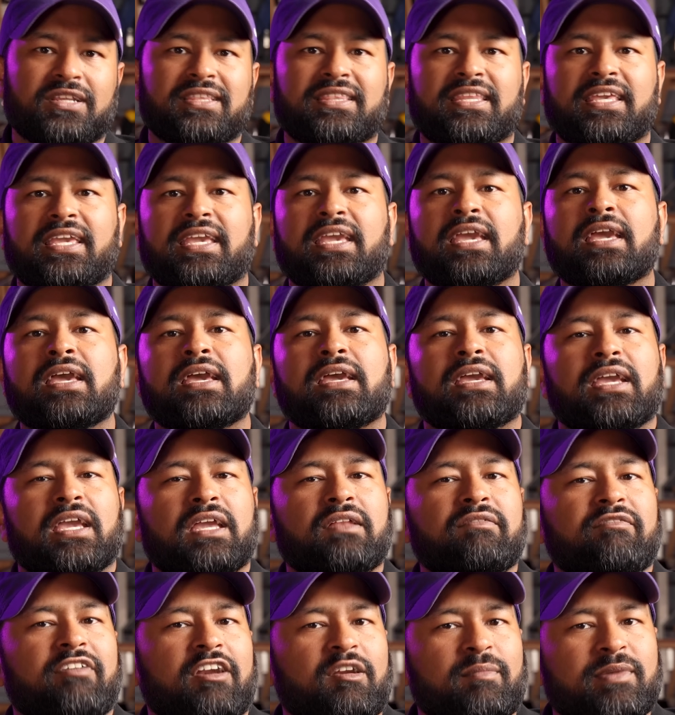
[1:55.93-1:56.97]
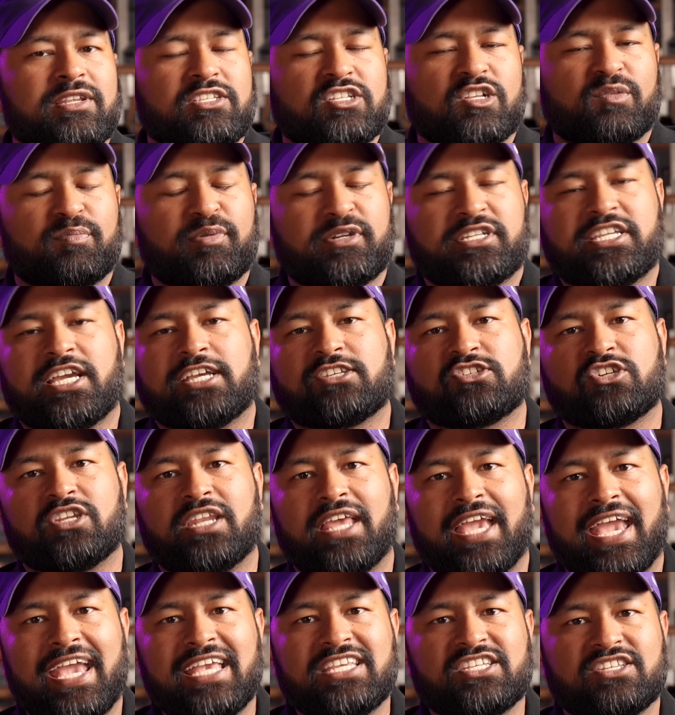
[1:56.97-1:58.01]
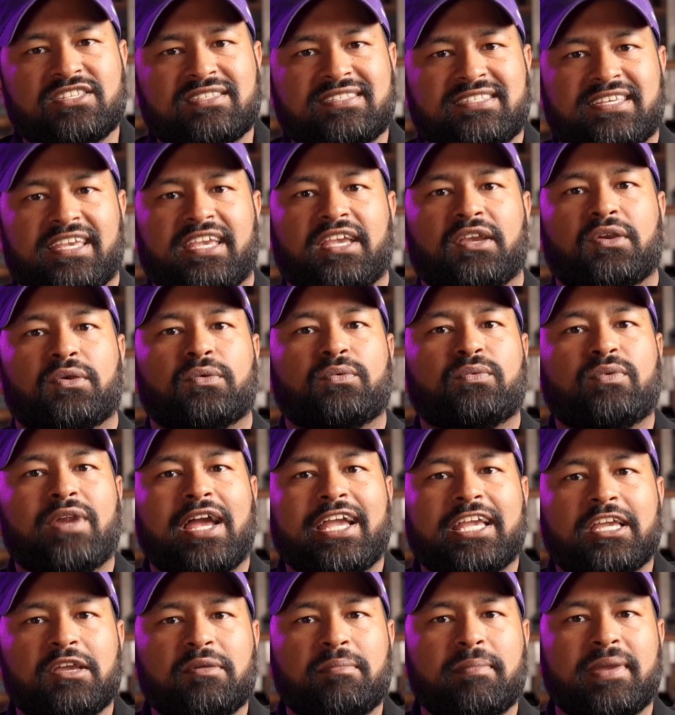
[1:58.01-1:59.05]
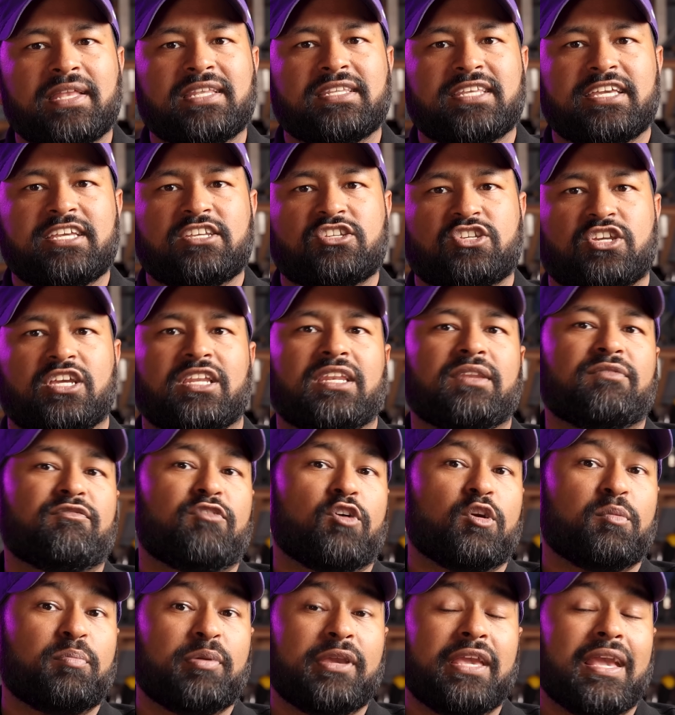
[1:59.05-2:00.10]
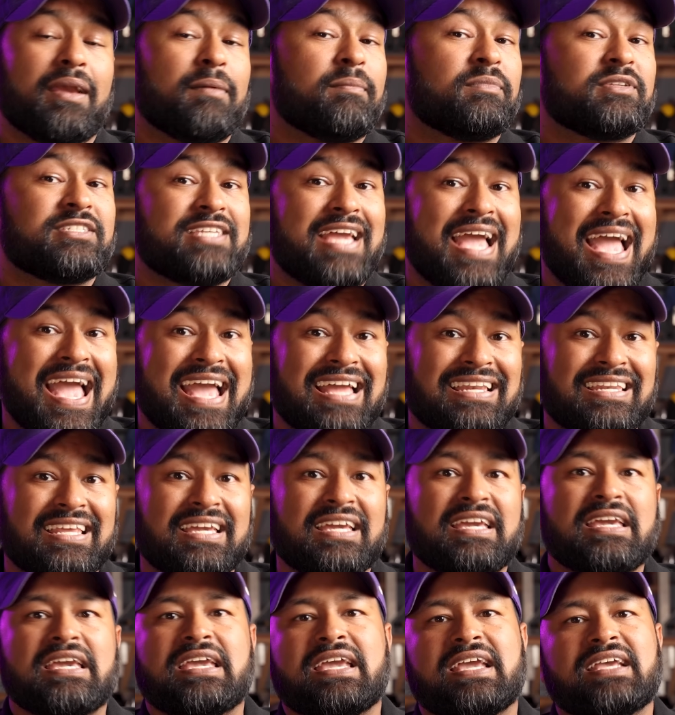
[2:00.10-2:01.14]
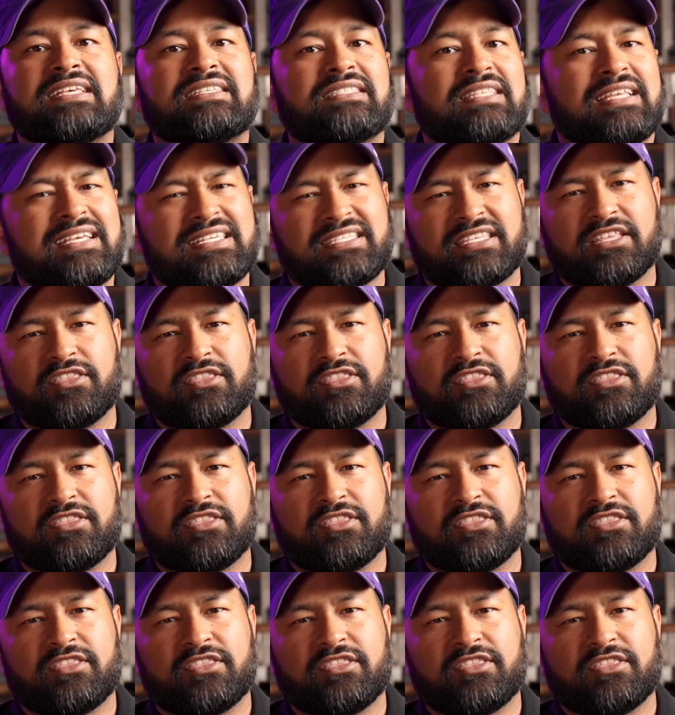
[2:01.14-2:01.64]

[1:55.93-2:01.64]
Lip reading: the Environmental Protection Agency recommendation for PM10 is less